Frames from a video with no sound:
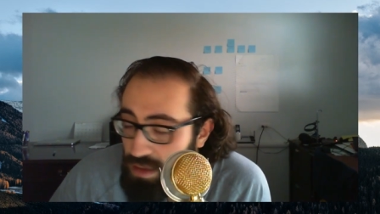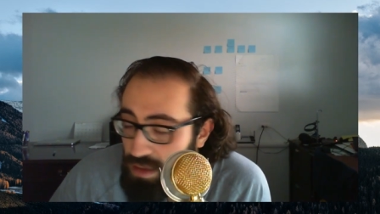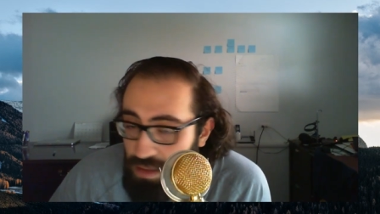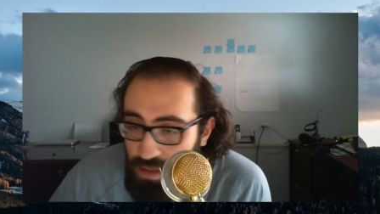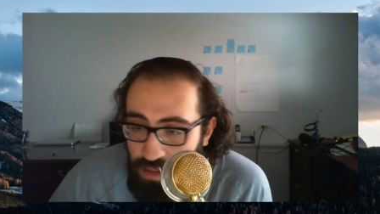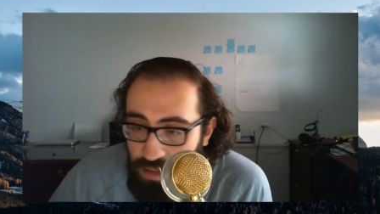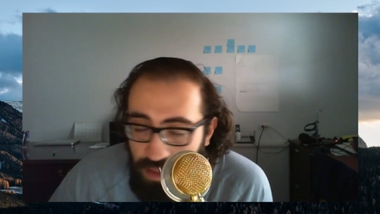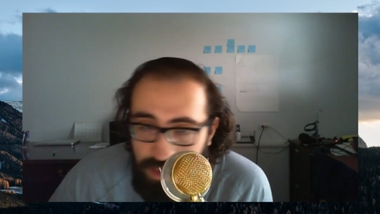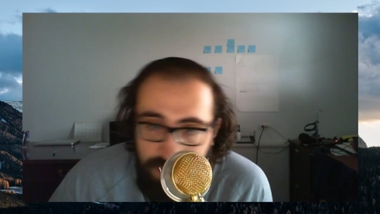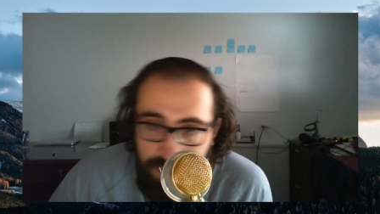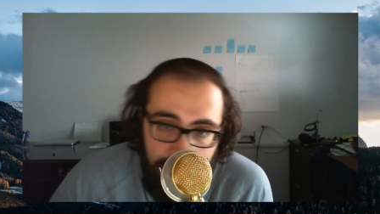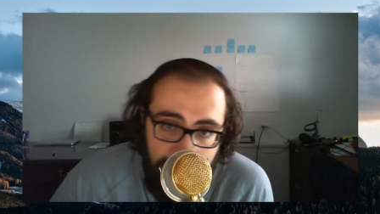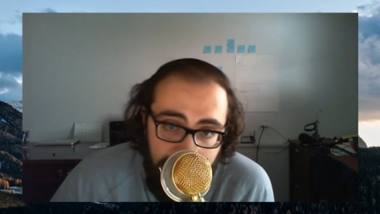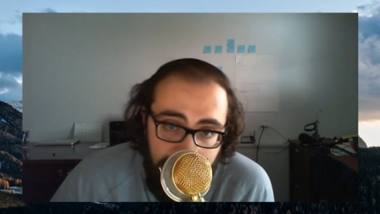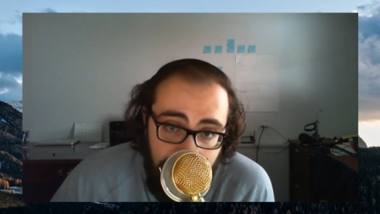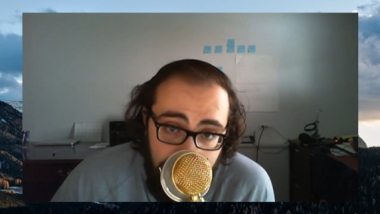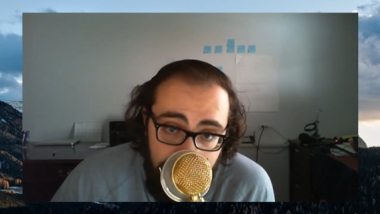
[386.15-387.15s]
it tastes
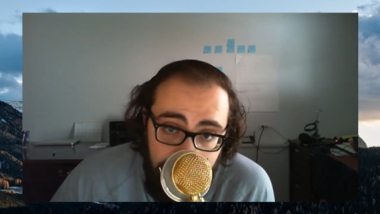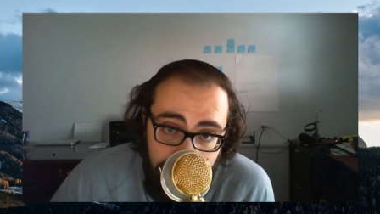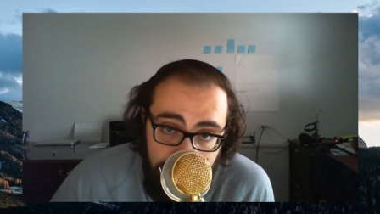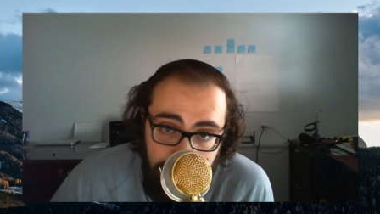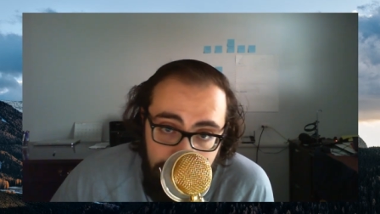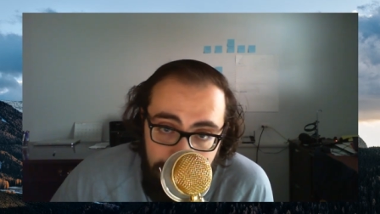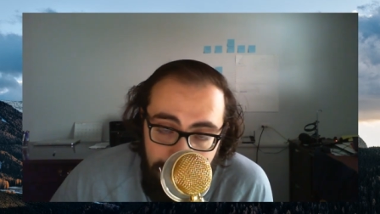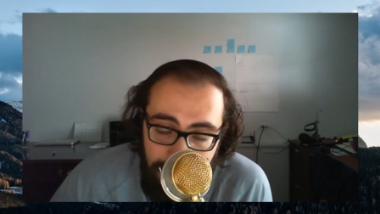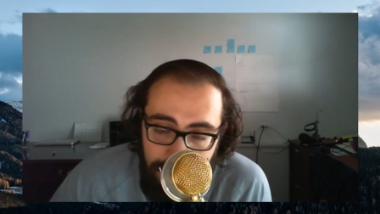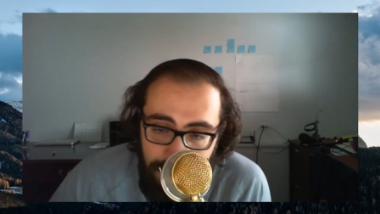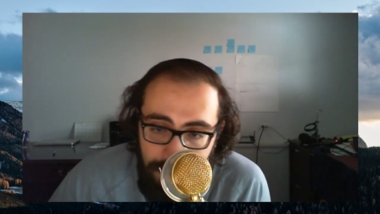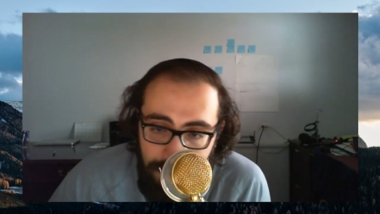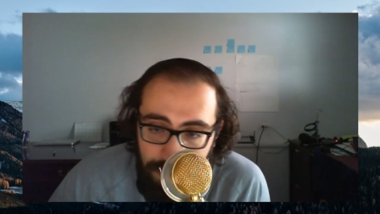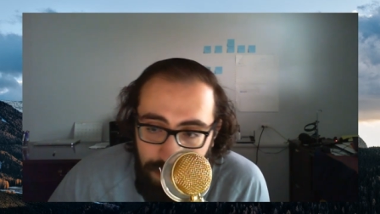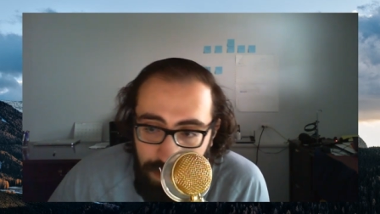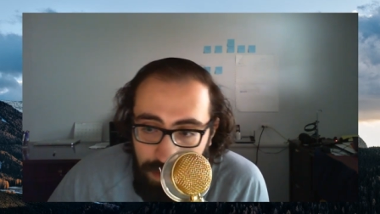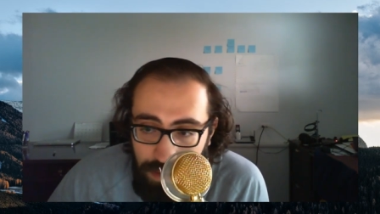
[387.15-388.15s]
delicious
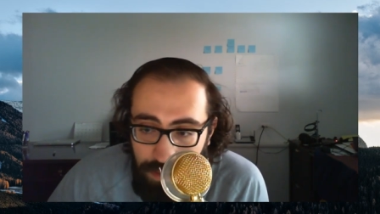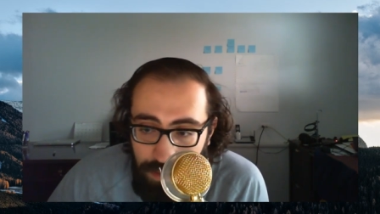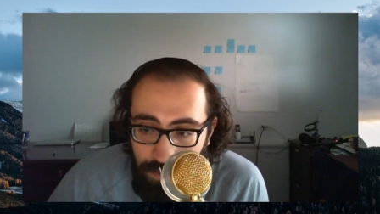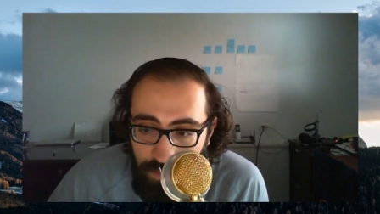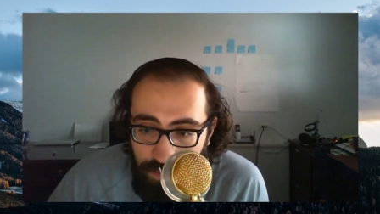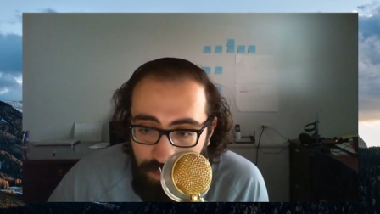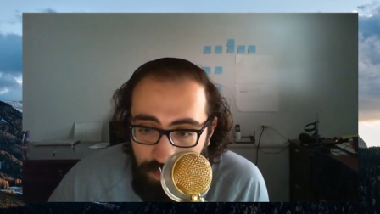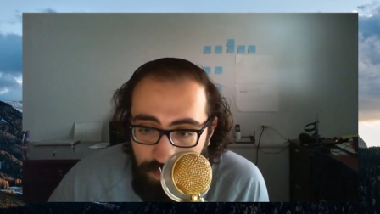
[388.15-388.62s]
and